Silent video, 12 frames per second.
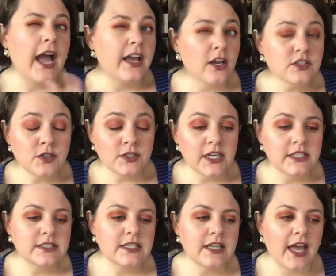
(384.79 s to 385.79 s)
I also
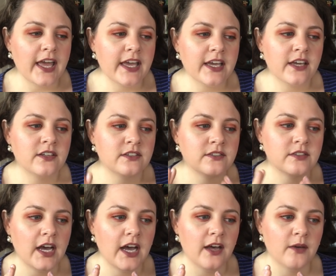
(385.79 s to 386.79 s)
tend to like
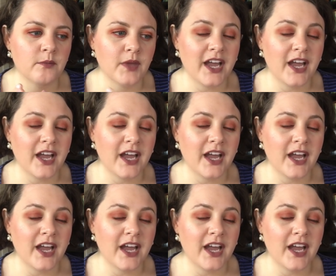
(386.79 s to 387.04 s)
um,